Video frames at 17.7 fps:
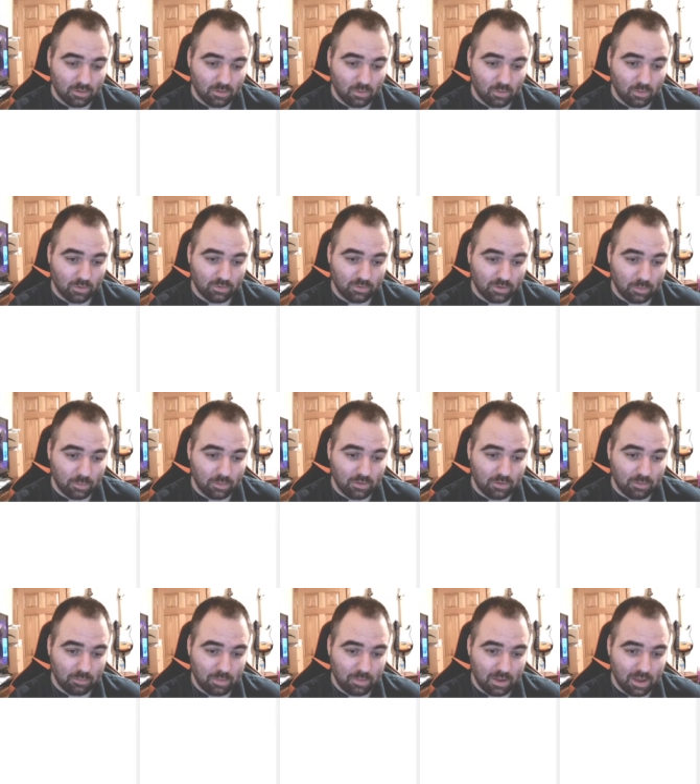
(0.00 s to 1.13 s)
Or someone
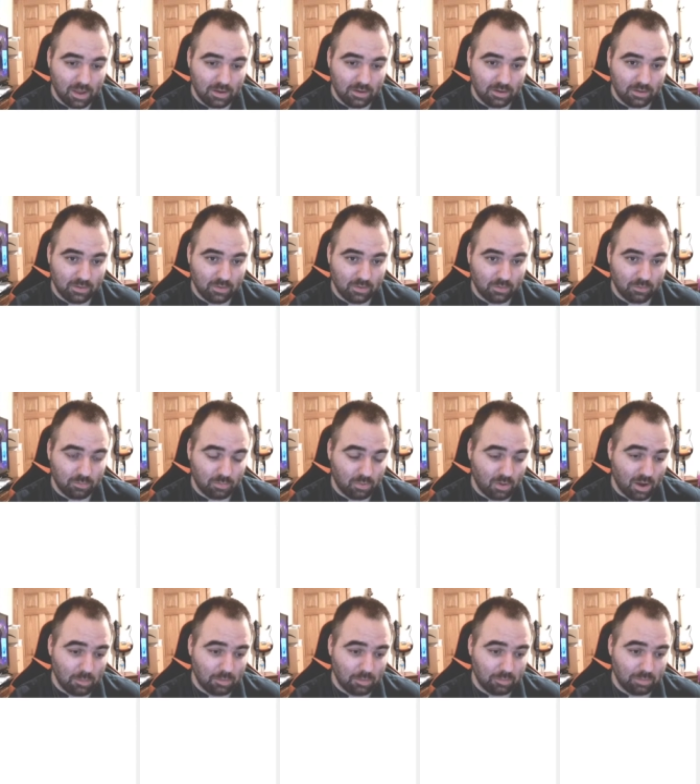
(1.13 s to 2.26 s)
that painted it that was
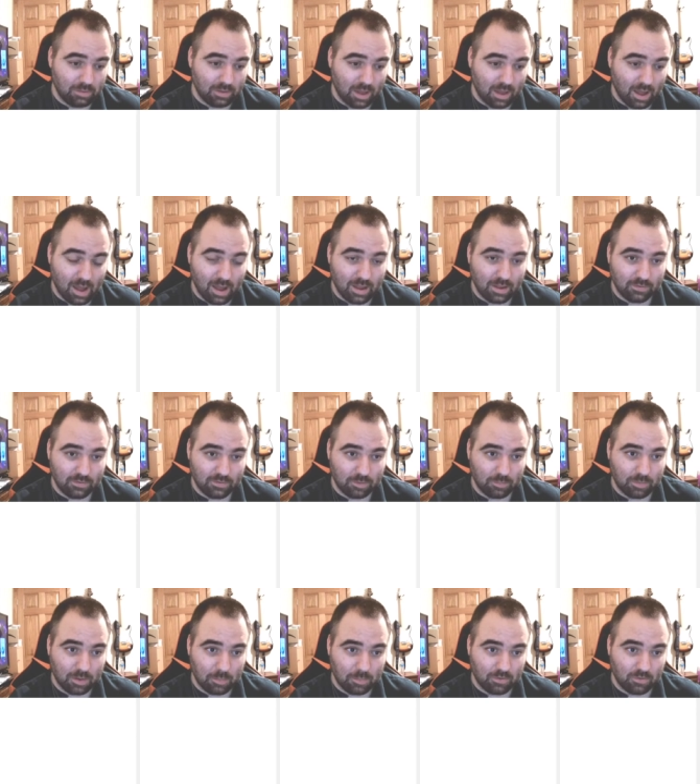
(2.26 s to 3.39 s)
probably high on some
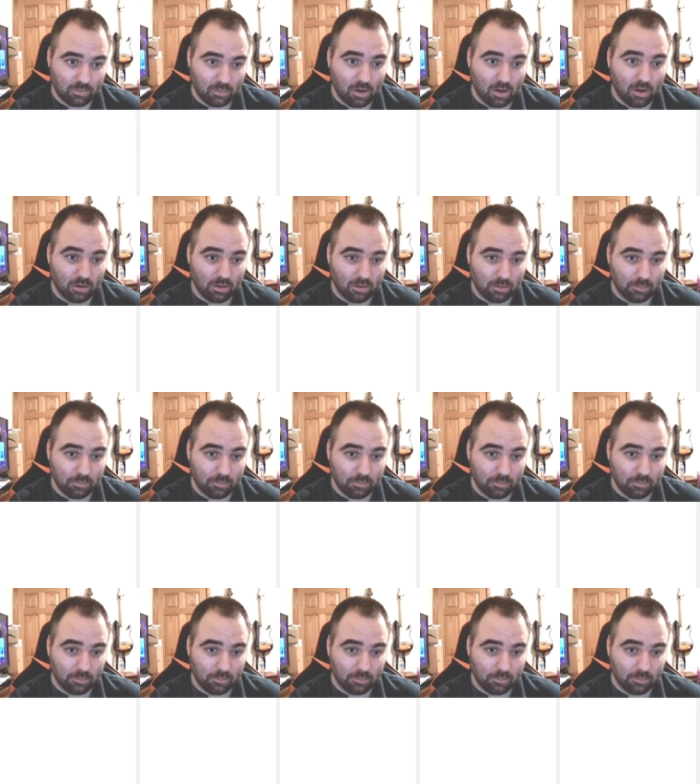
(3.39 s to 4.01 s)
type of drug.